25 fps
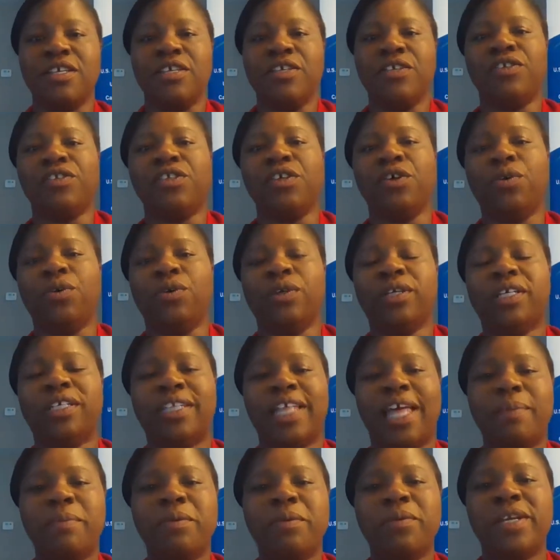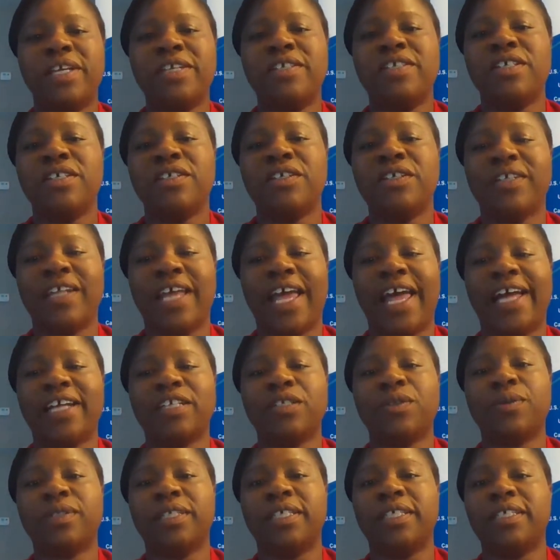So collaboration could
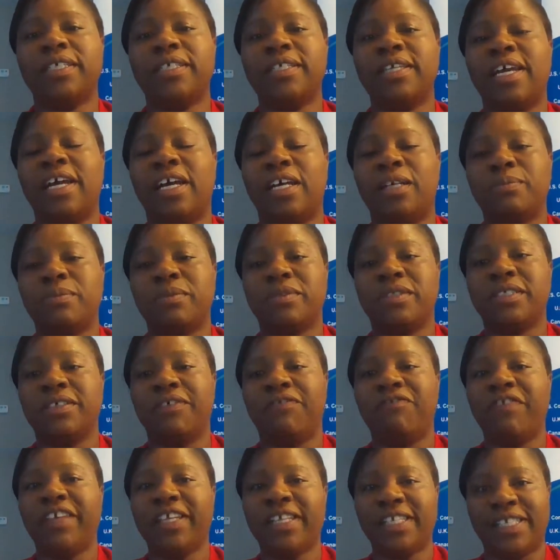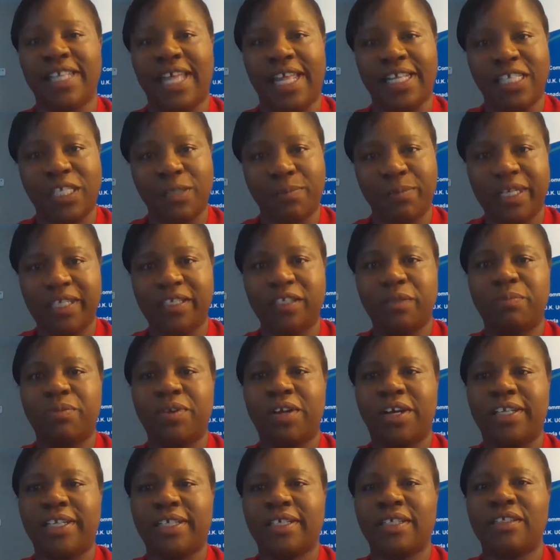actually help to fix that, speed the
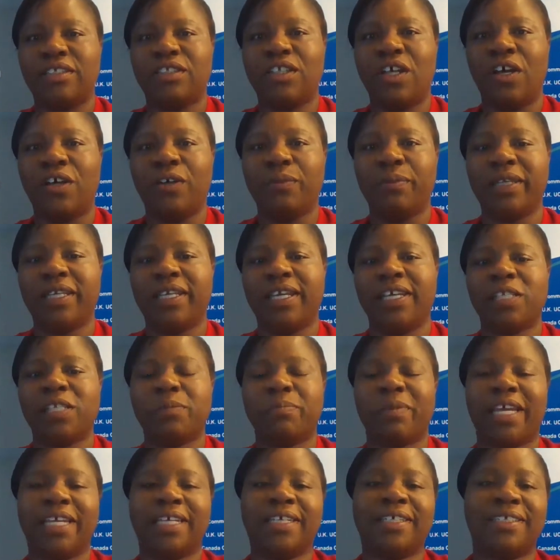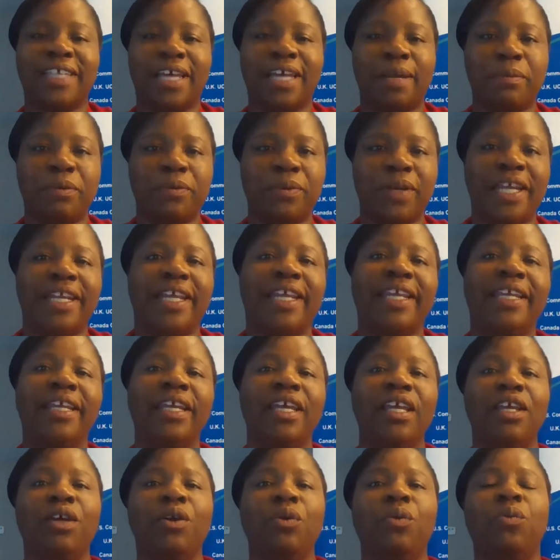product along, because by collaborating,
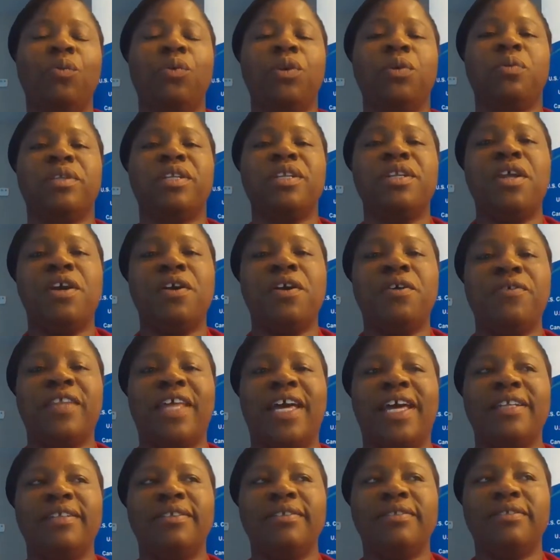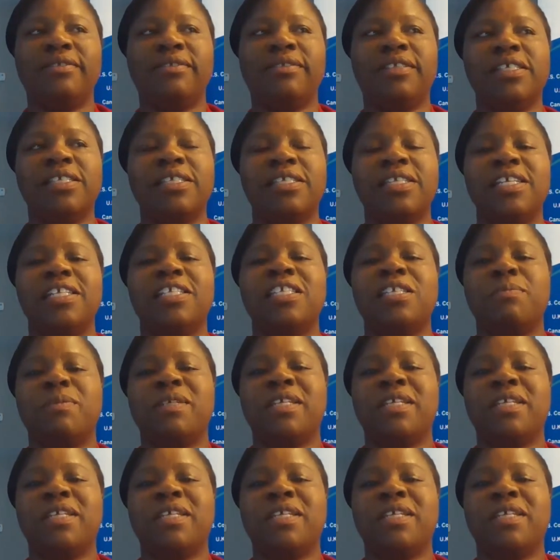we would know that this needs to